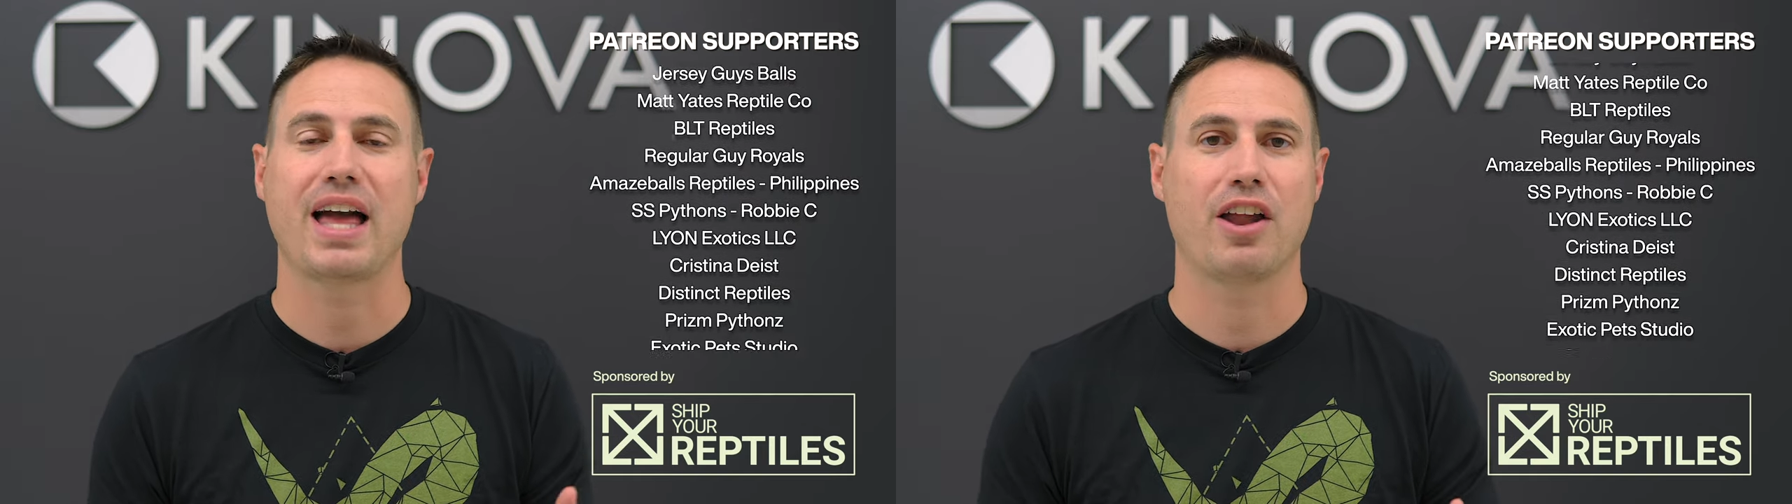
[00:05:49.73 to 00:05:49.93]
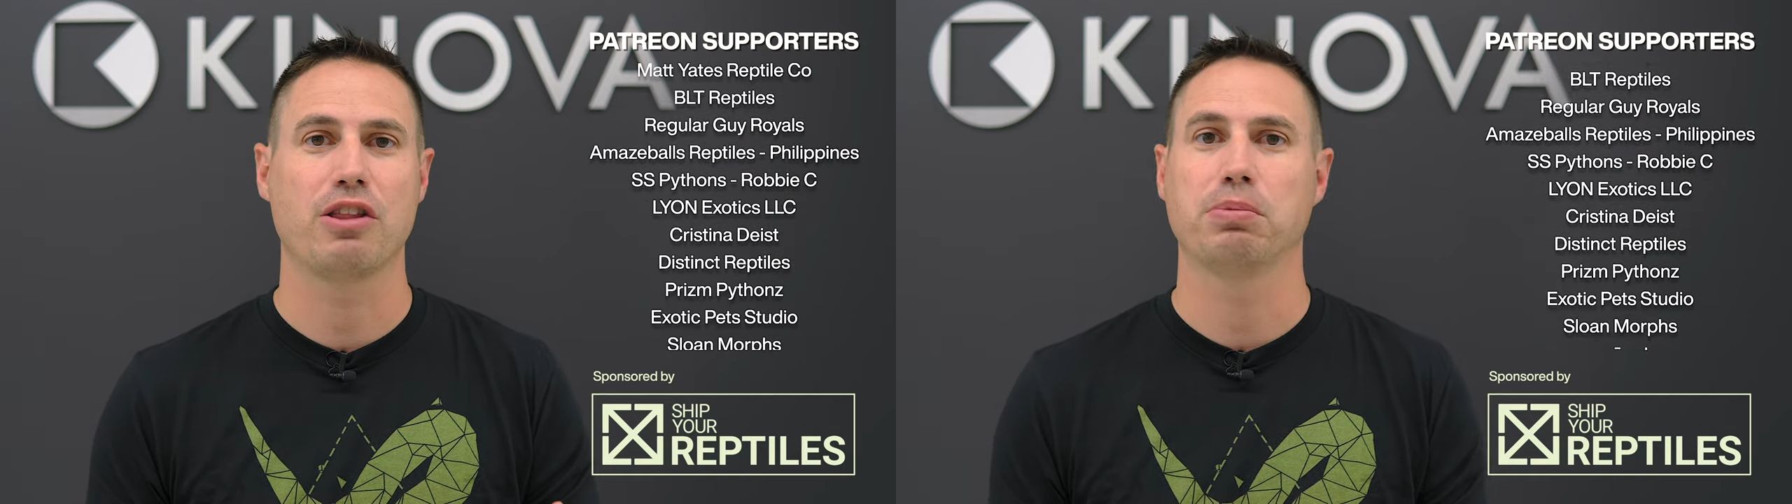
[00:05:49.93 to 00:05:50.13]

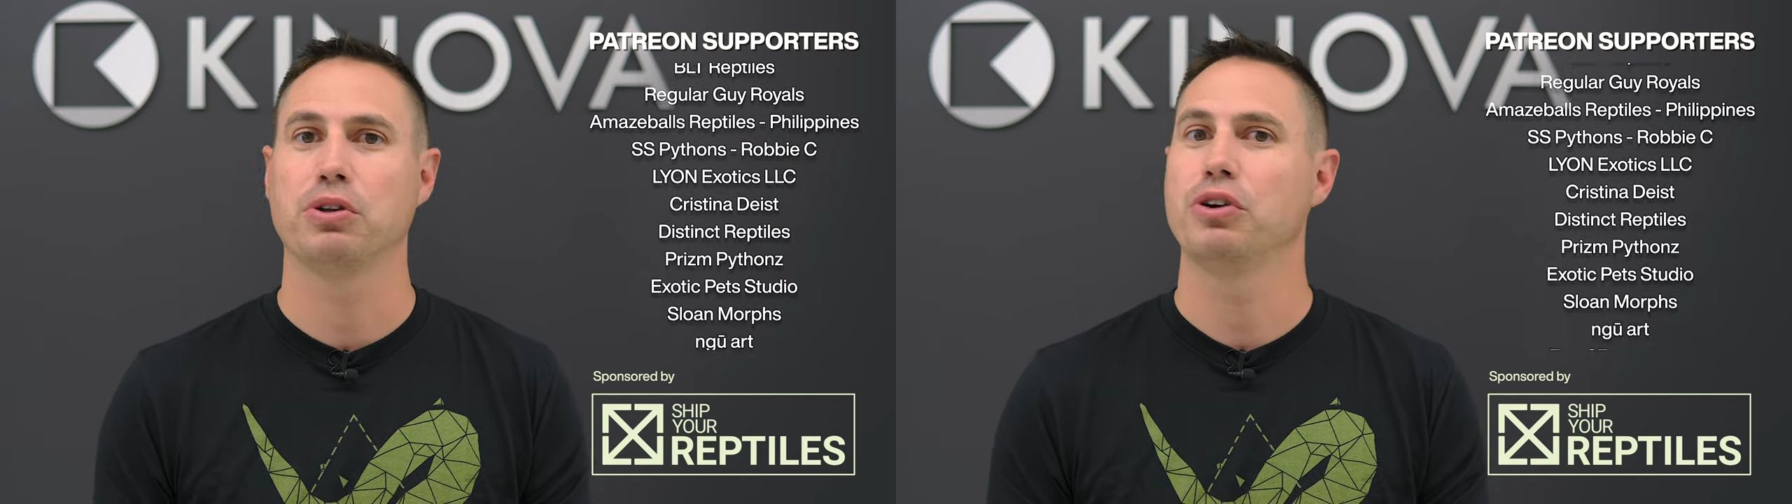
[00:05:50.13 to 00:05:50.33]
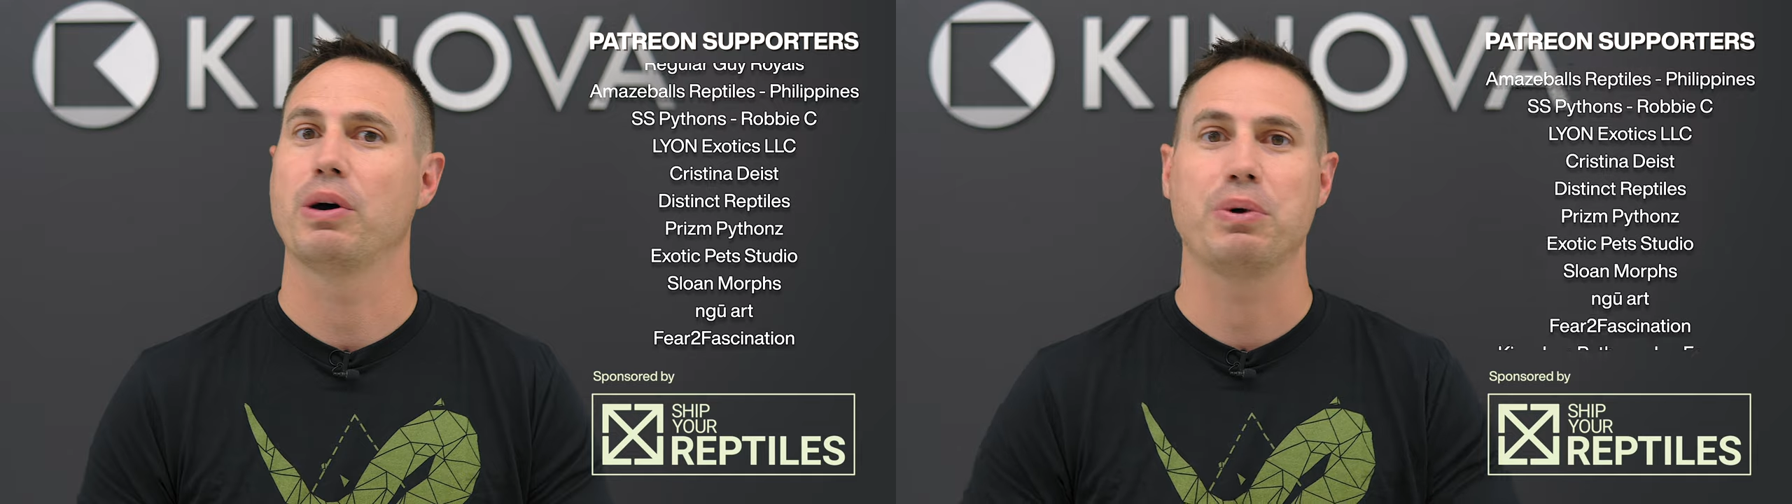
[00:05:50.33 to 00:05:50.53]
out of the
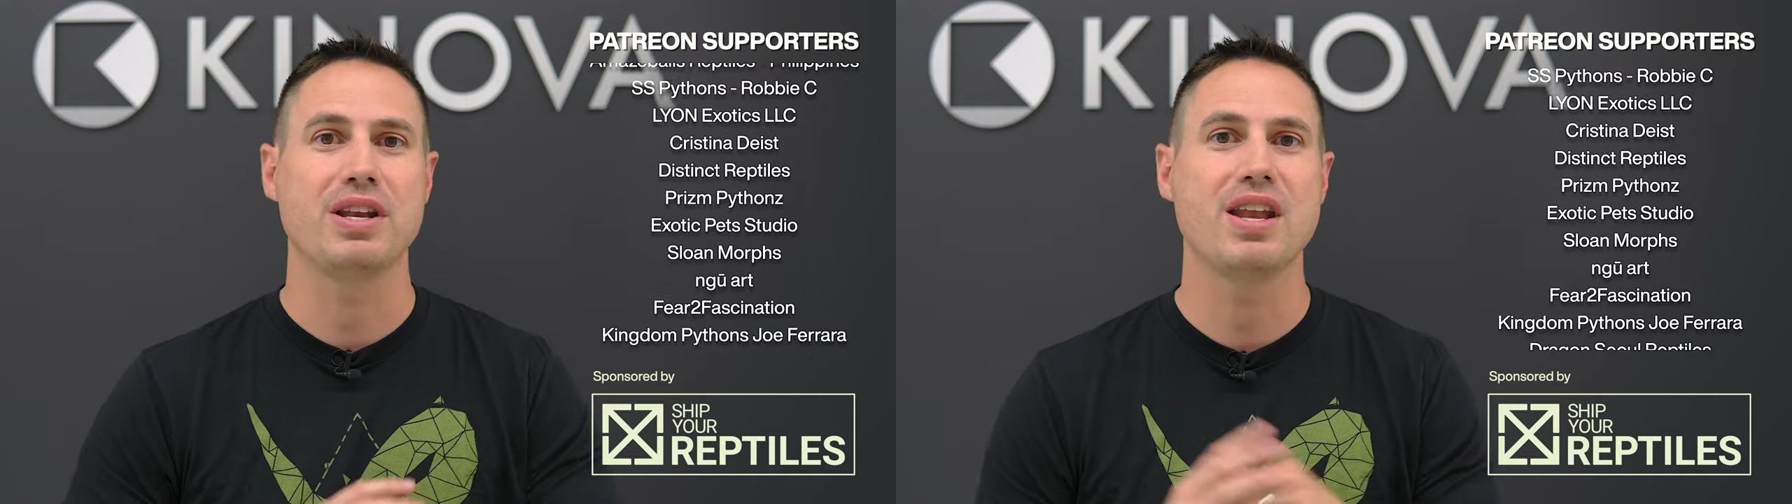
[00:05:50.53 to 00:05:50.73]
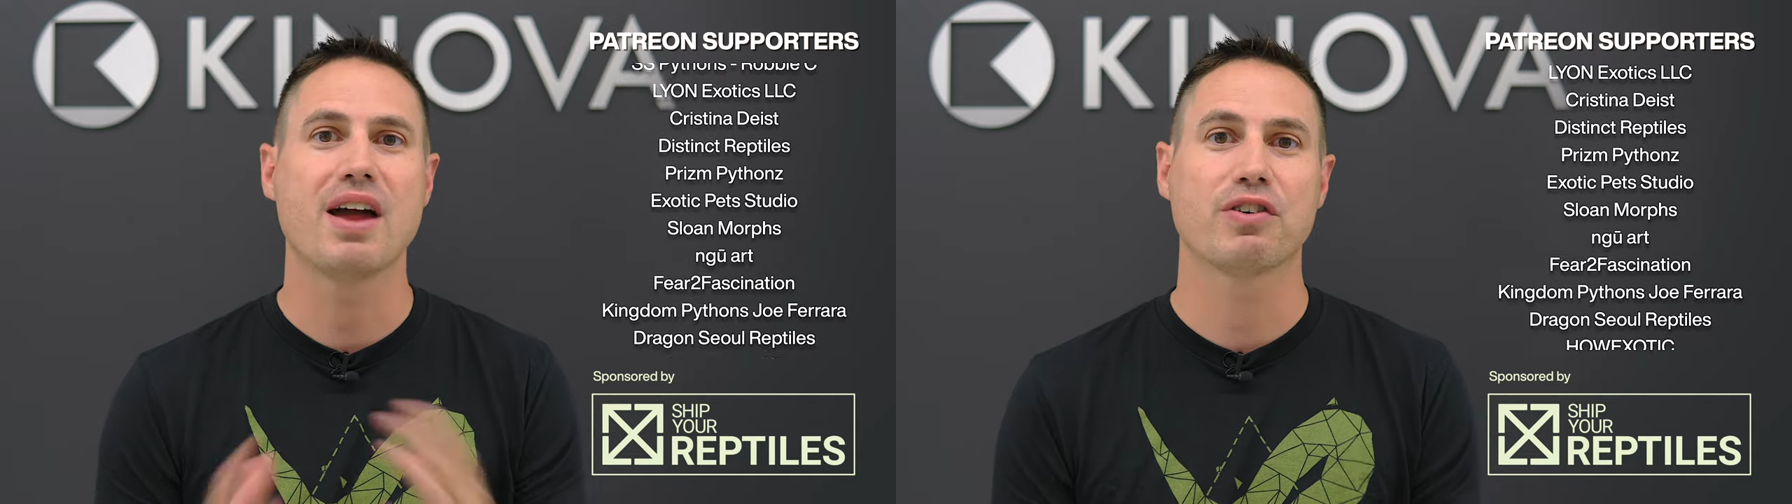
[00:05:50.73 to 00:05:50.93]
blue that we
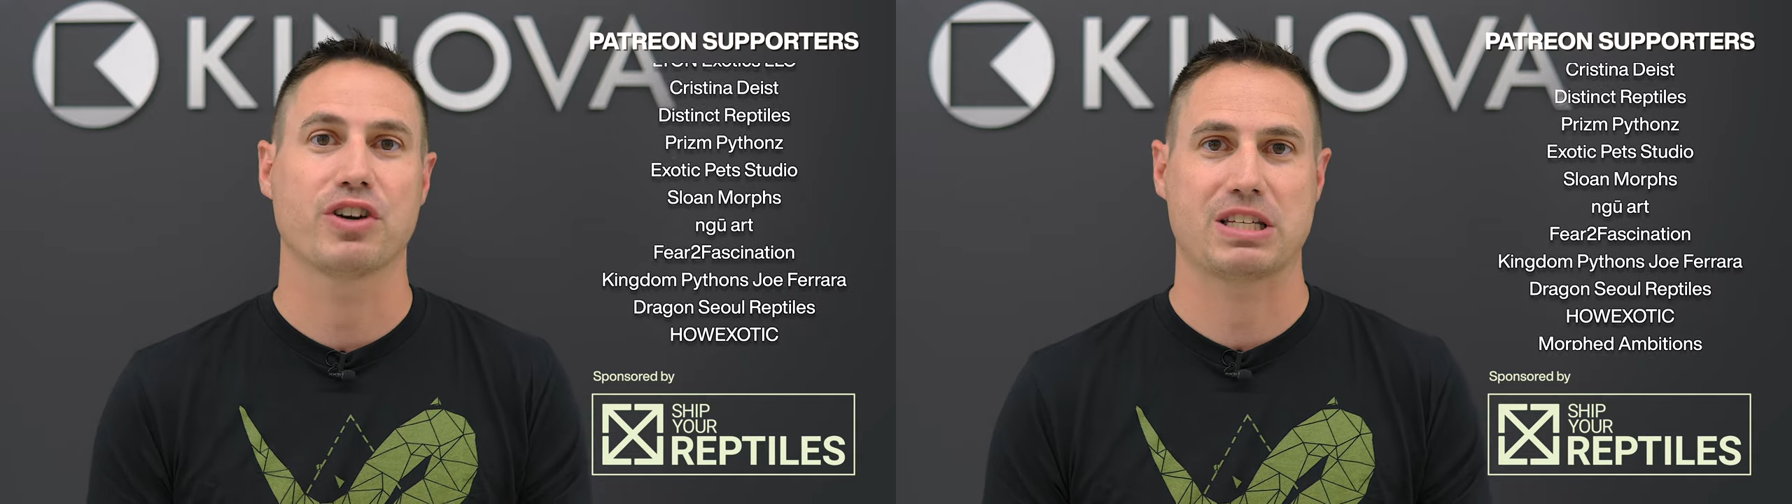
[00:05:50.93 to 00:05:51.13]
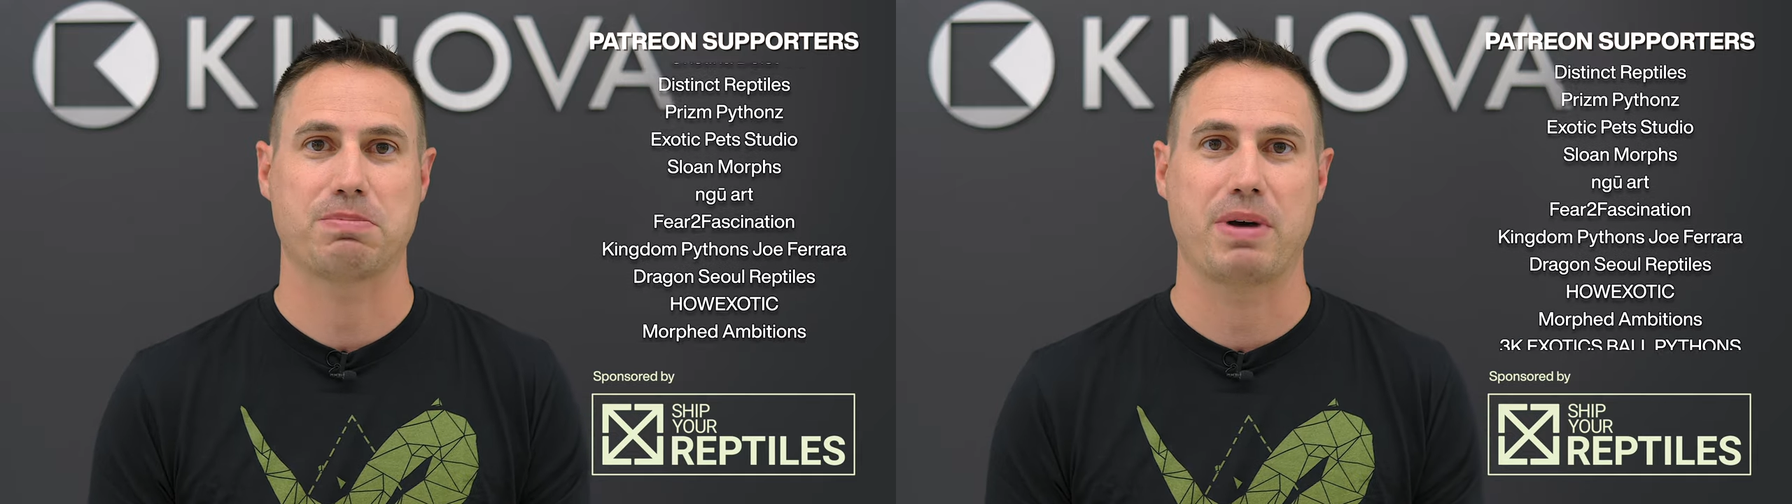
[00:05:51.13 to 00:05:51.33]

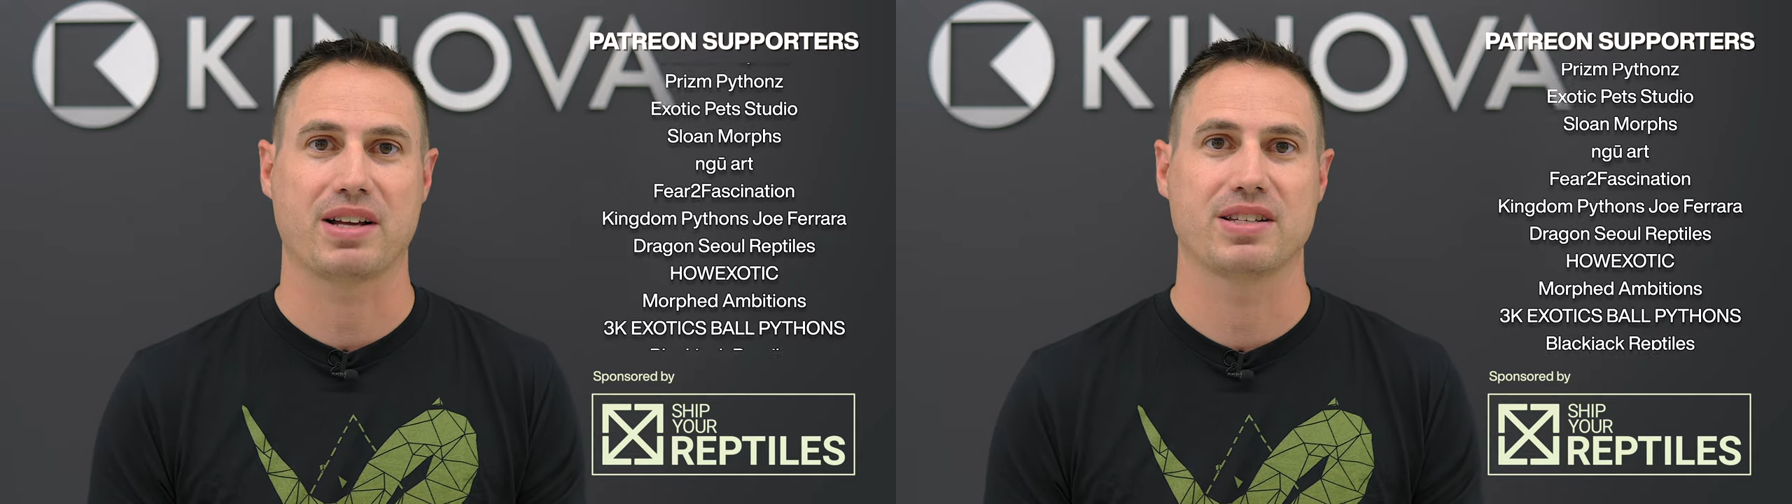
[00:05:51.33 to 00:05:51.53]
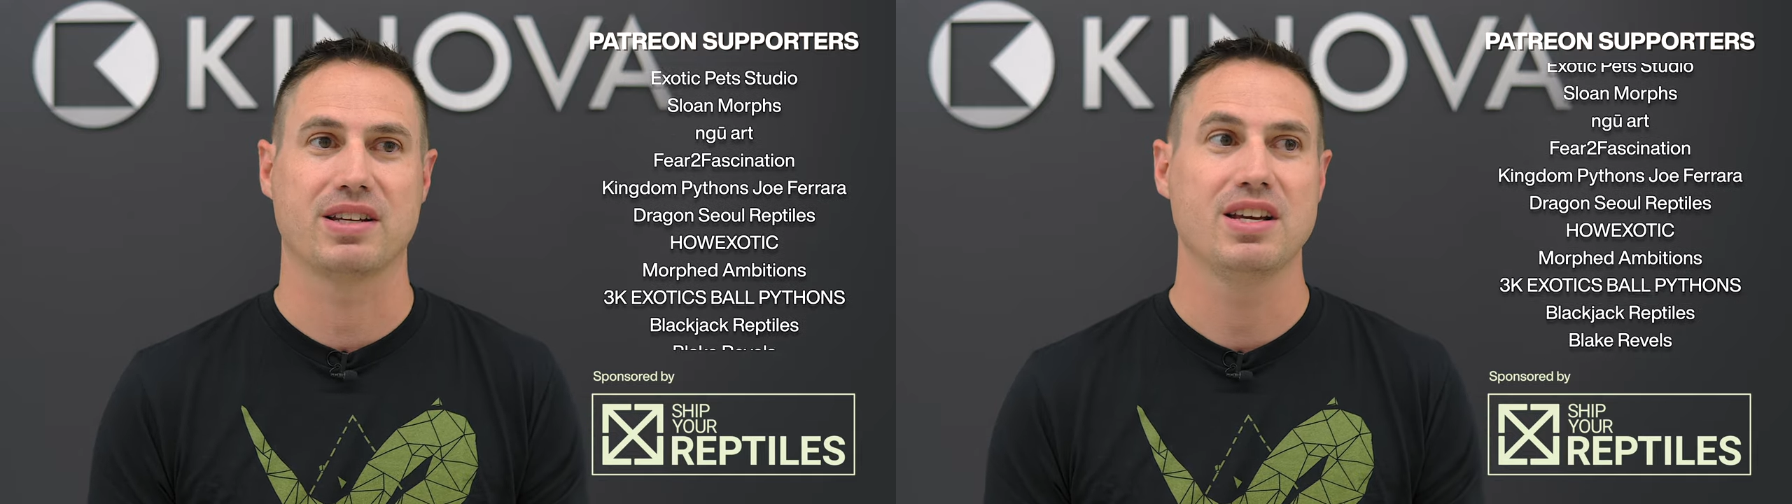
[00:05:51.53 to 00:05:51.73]
never
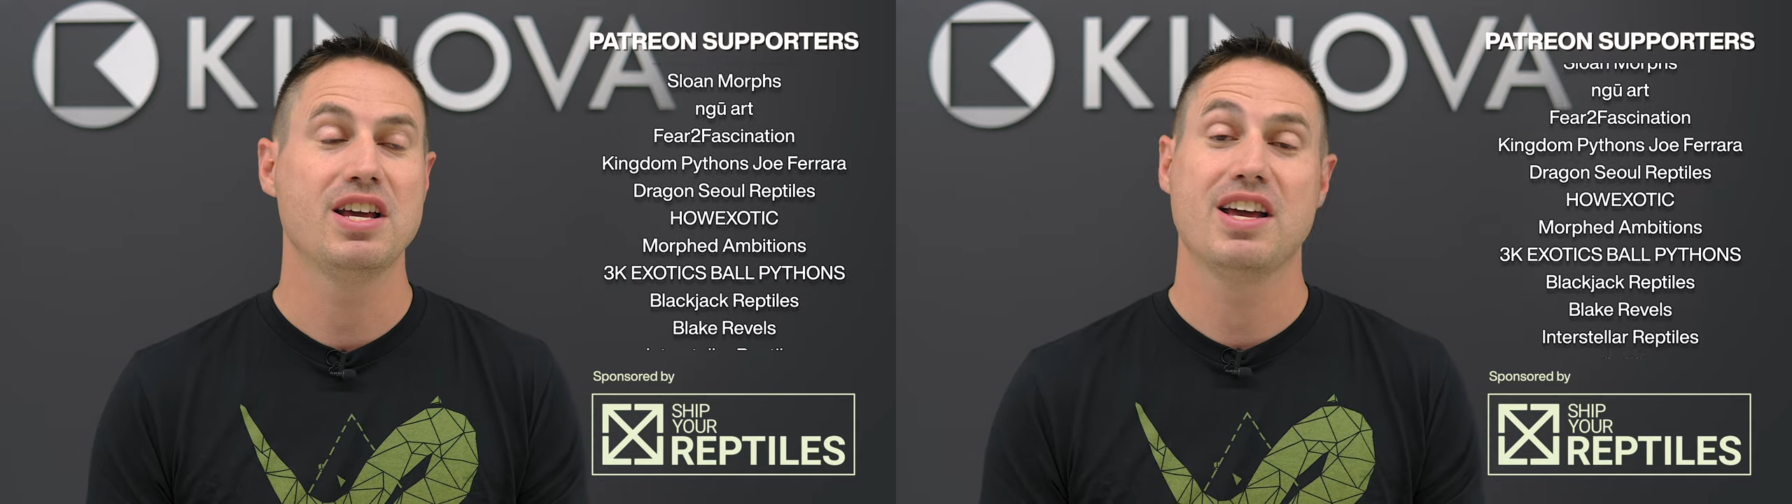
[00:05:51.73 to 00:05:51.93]
expected,